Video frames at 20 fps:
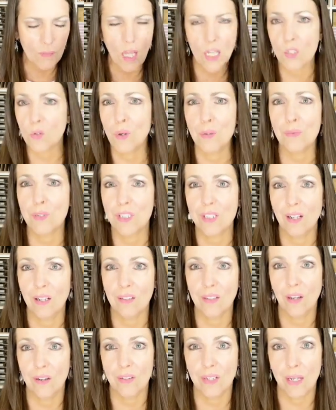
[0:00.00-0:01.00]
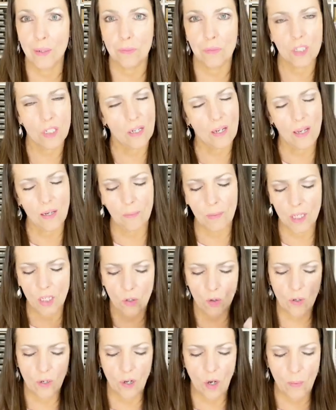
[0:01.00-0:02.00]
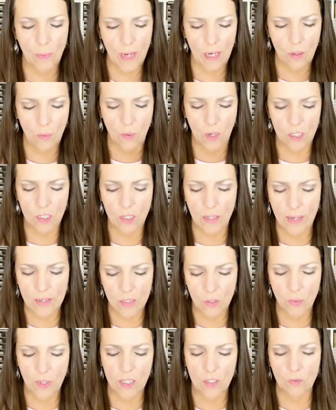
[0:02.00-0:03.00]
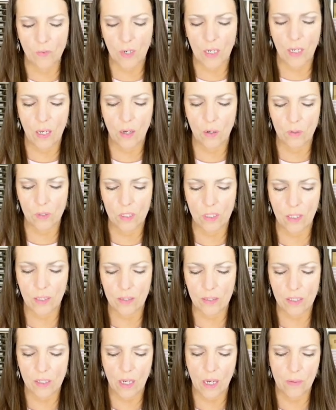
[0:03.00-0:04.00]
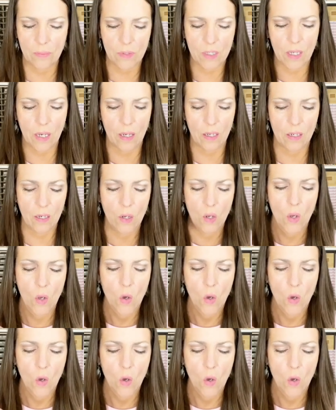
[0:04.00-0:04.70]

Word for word: That's why I'm just telling y'all names today, but you can go back and watch last week's video to see the stamp set